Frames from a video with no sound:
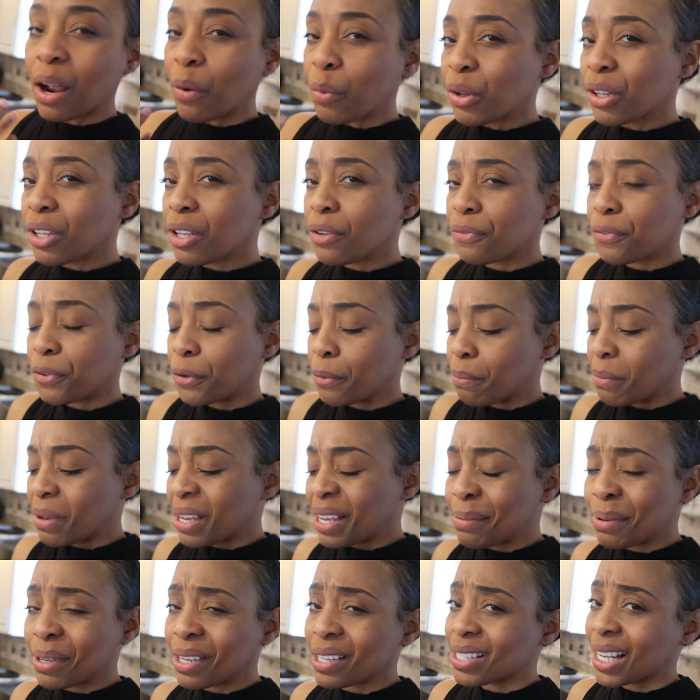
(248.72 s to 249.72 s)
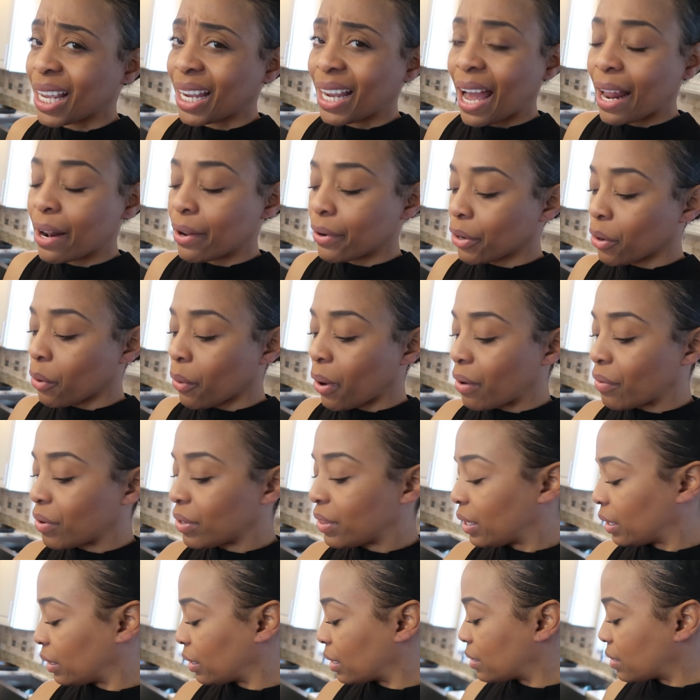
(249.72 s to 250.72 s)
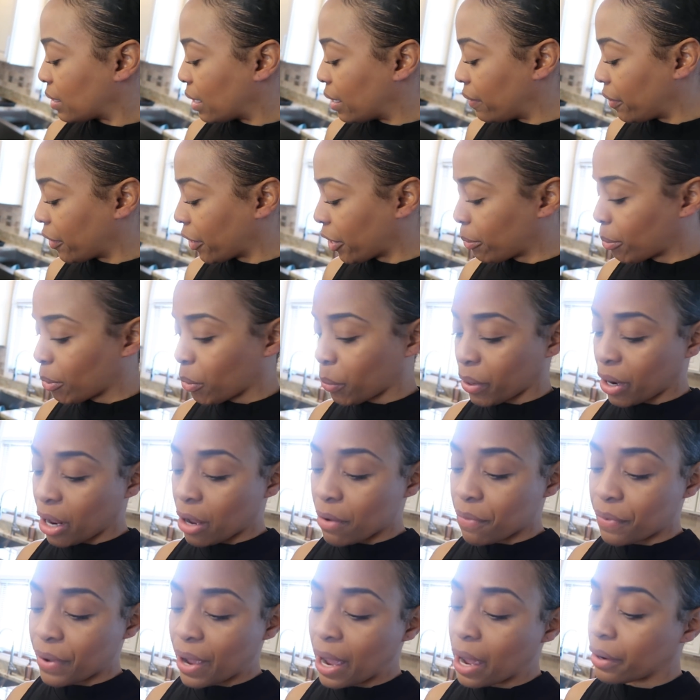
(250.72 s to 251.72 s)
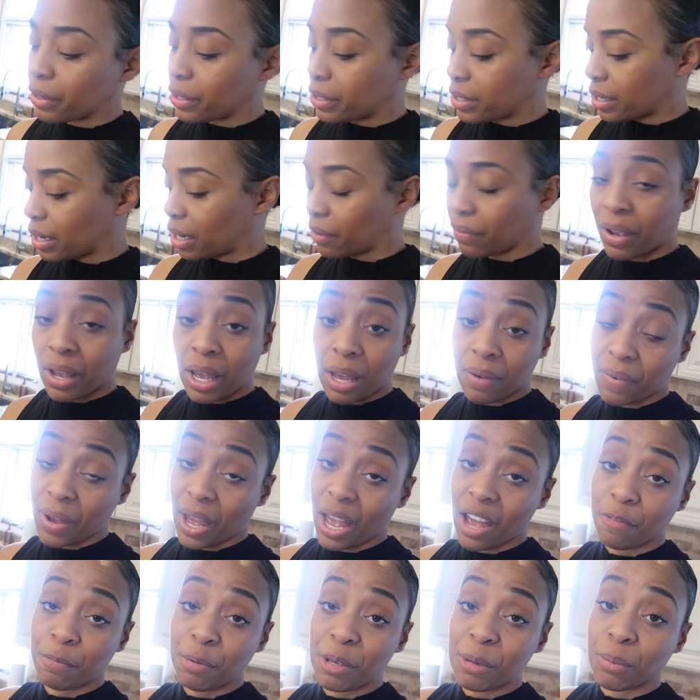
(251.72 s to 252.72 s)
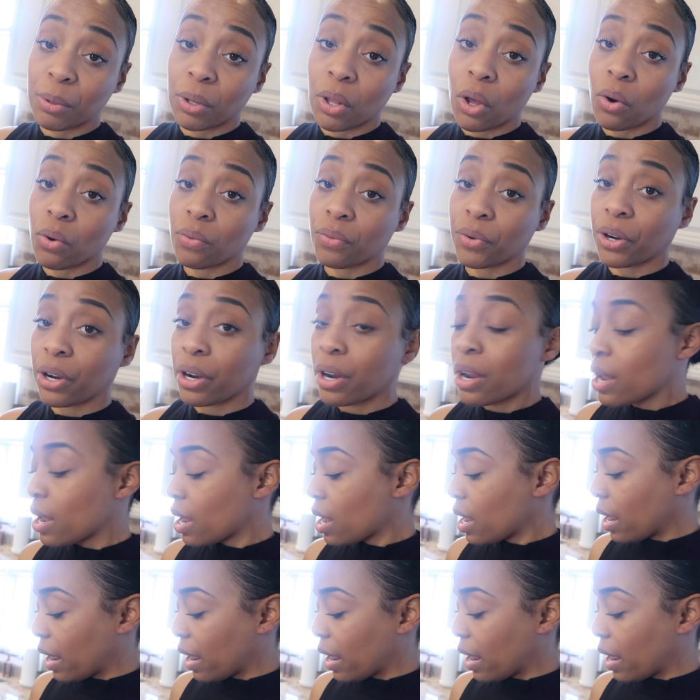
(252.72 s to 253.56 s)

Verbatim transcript: Not really for me because I kinda know everything that's in there, but what I found is that if I have people over